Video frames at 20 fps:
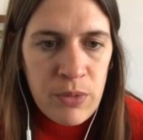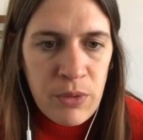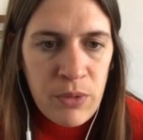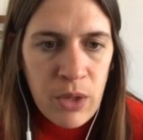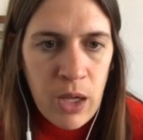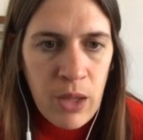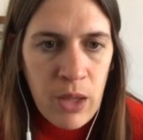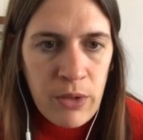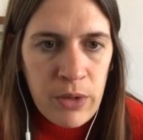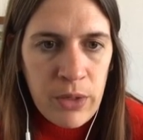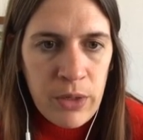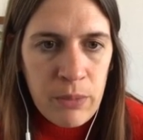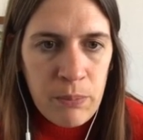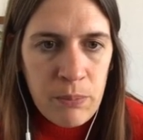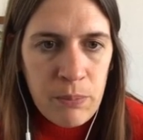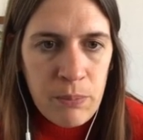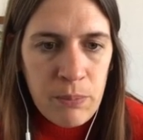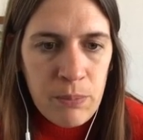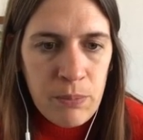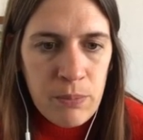Different color,
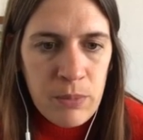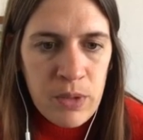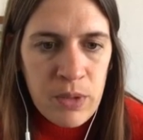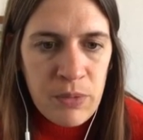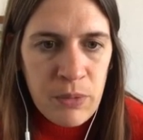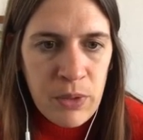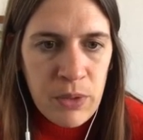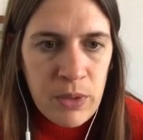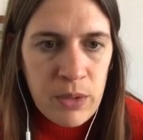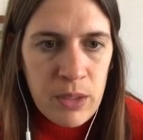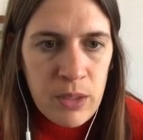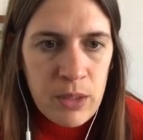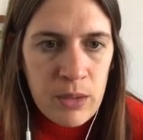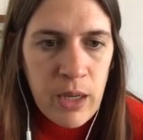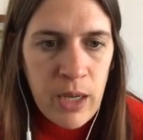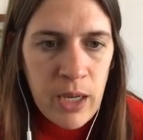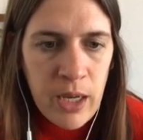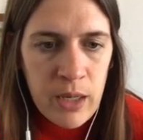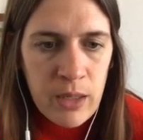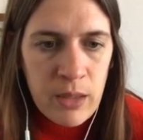different
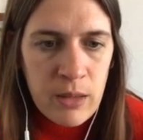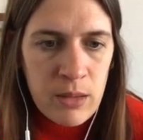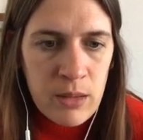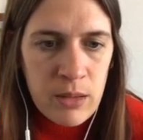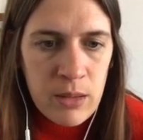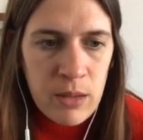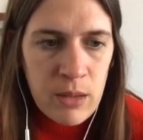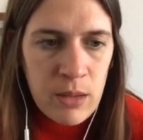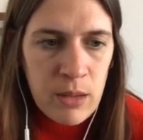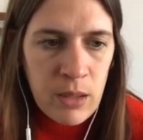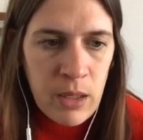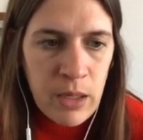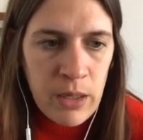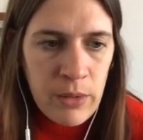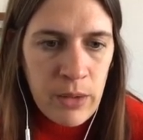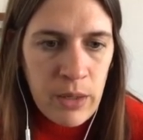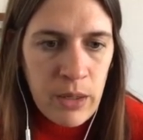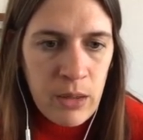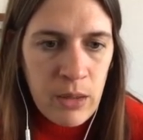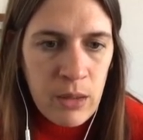hand
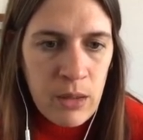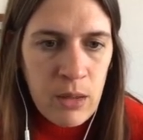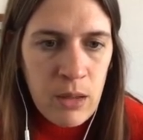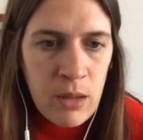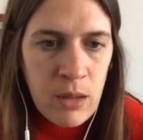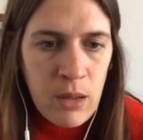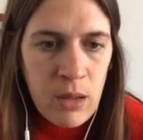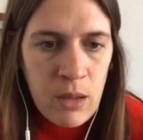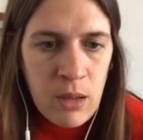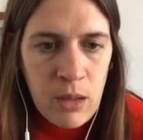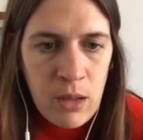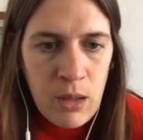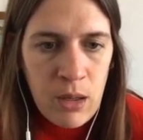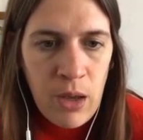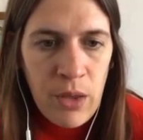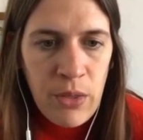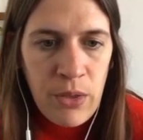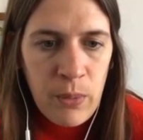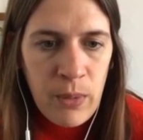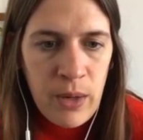lettering.
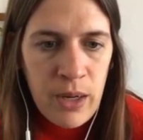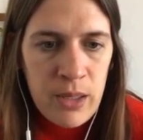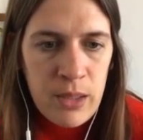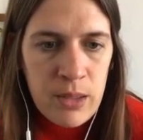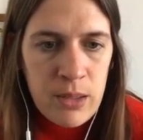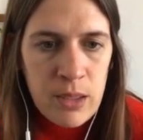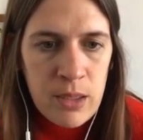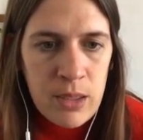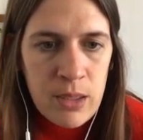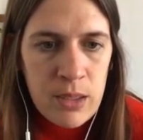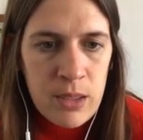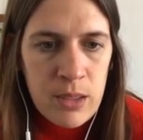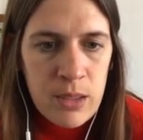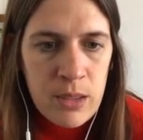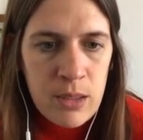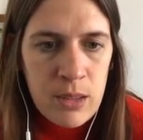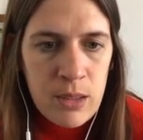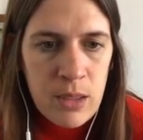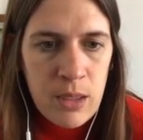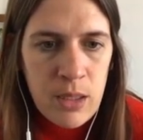Otherwise,
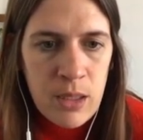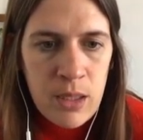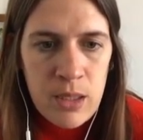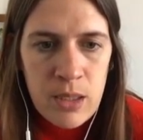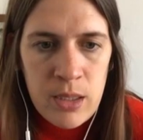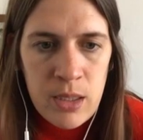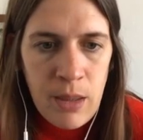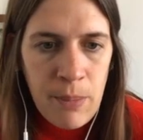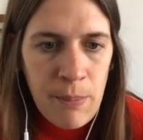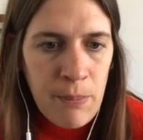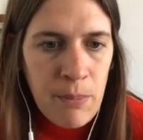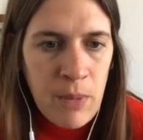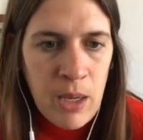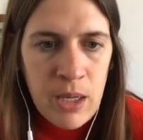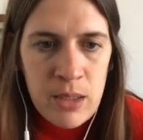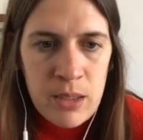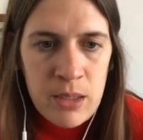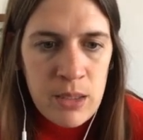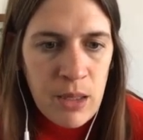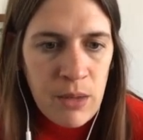it's a
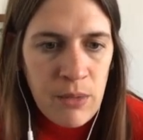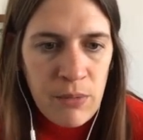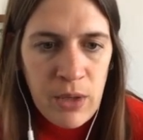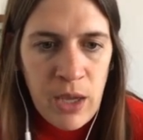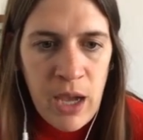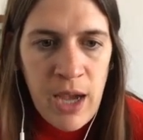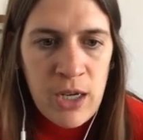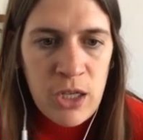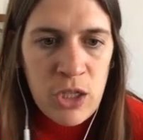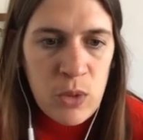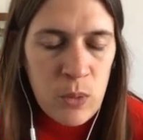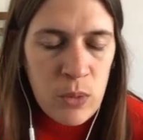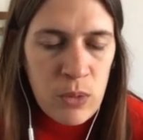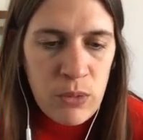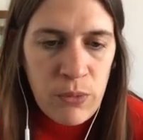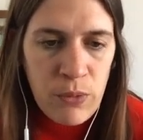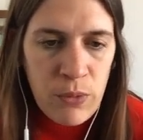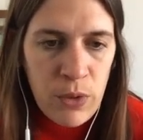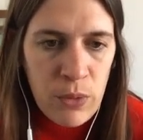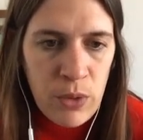mix of casual
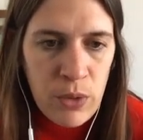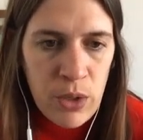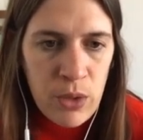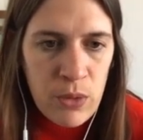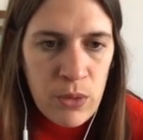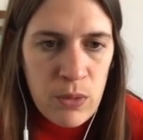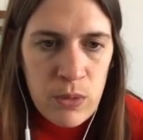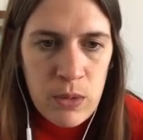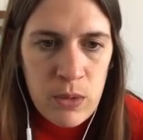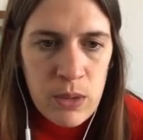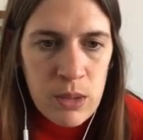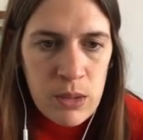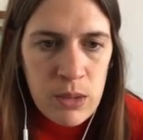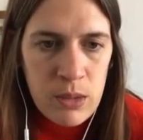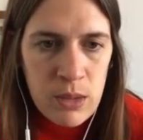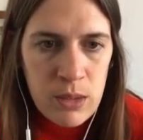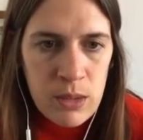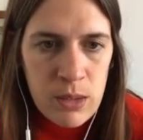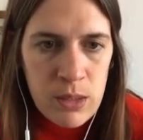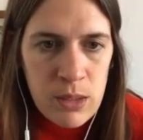photos.
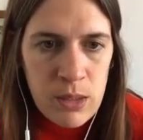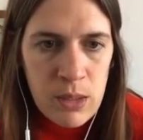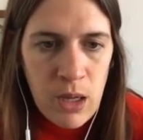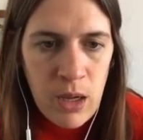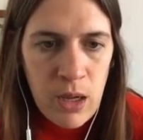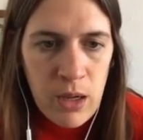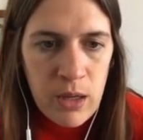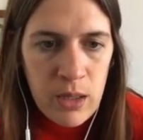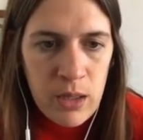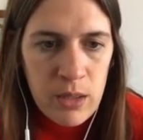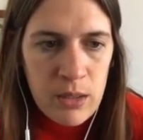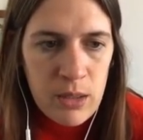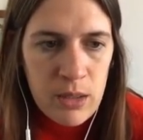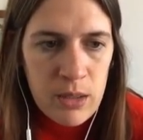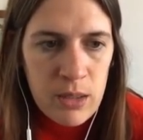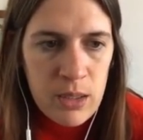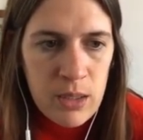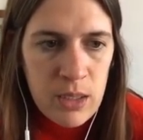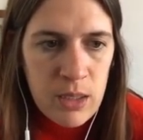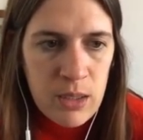It's not a
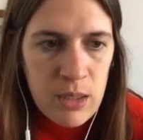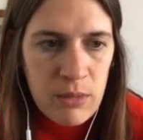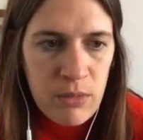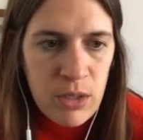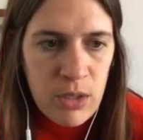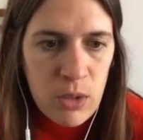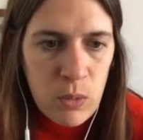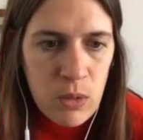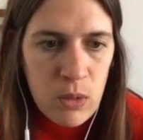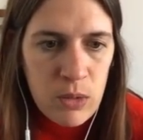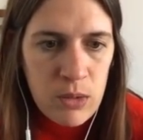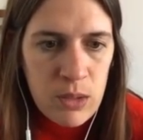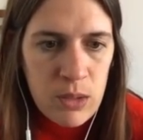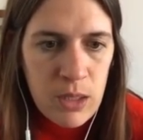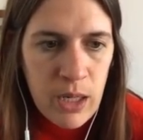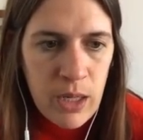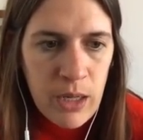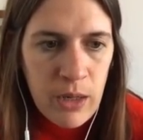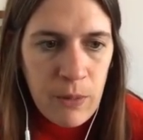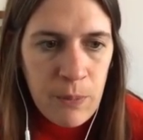distinct visual
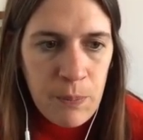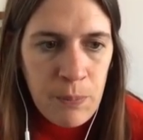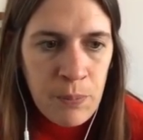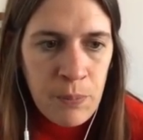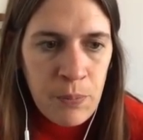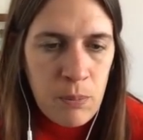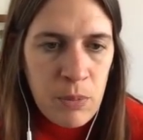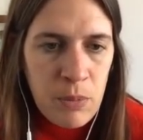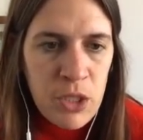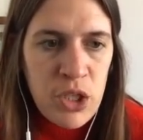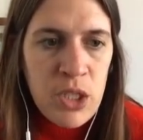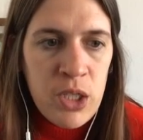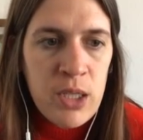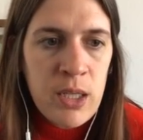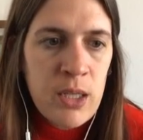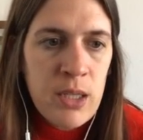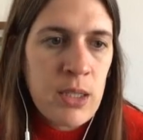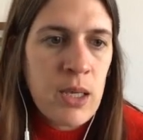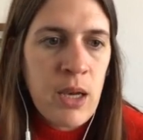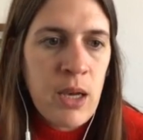style. But she
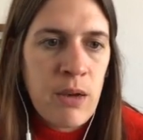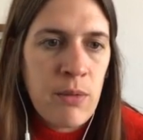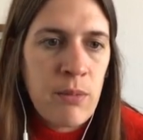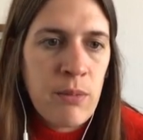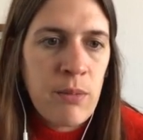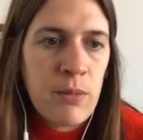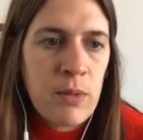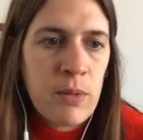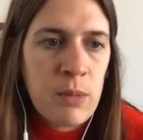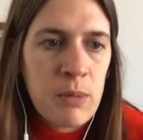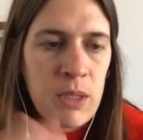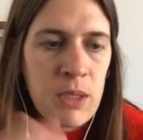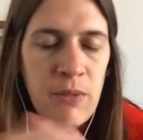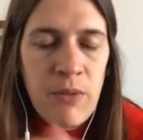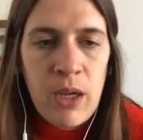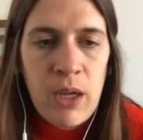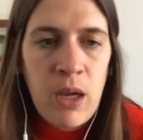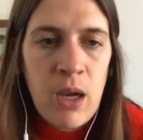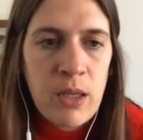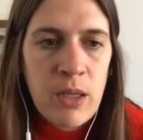does have
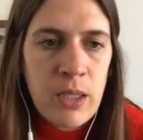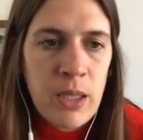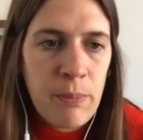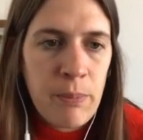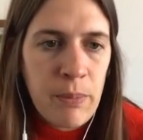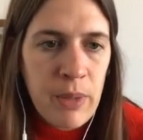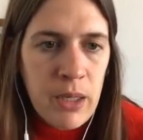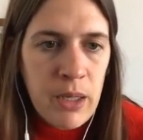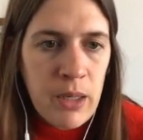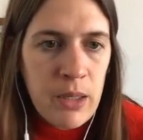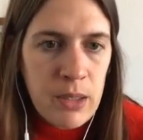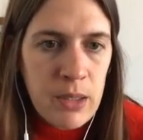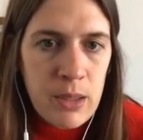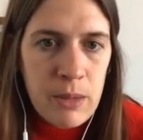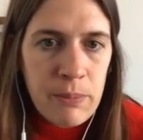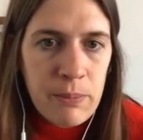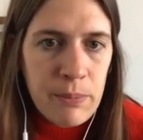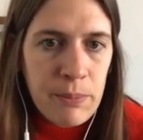specific content buckets.